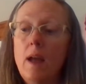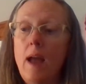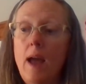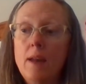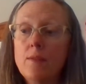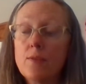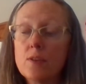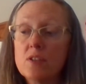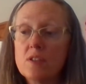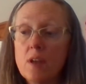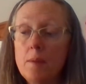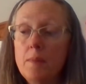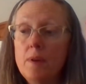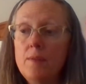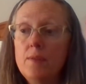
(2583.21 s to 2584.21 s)
And for
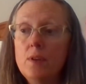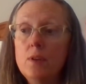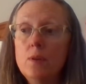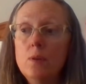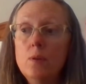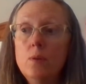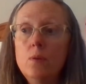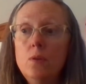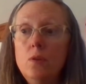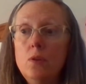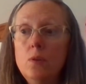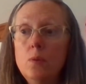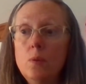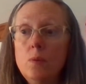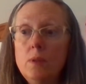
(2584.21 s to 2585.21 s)
some of you,
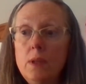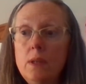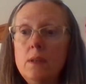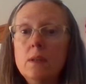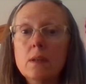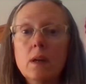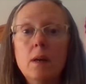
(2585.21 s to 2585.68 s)
you need to